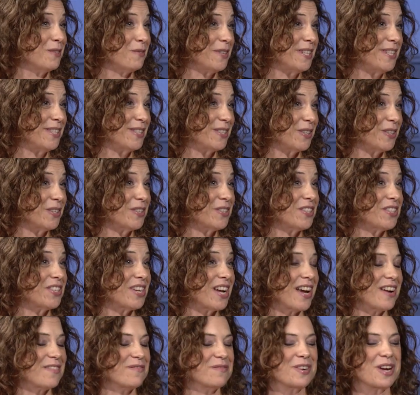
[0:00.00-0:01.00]
research
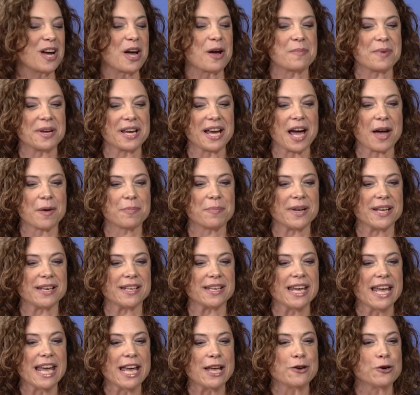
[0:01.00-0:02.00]
coming up,
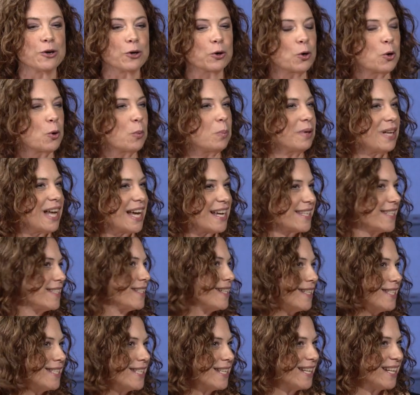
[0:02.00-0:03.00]
and
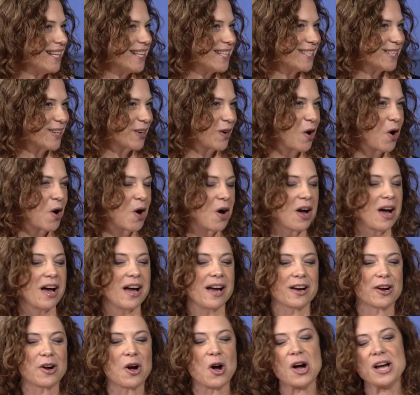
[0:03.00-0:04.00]
neuroplasticity is a
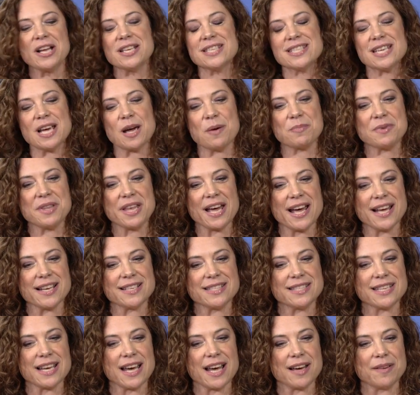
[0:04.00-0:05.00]
concept
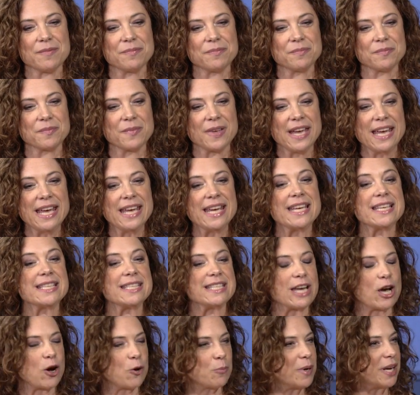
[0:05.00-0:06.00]
that
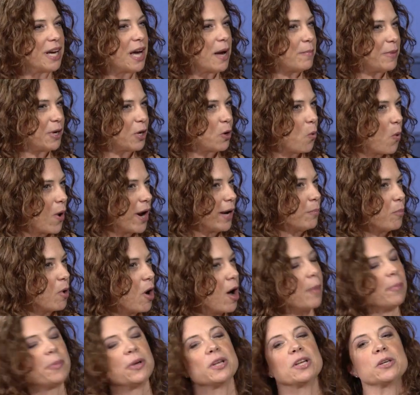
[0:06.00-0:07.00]
is now becoming quite
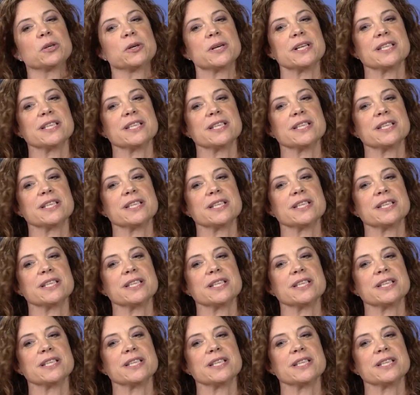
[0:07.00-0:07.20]
popular.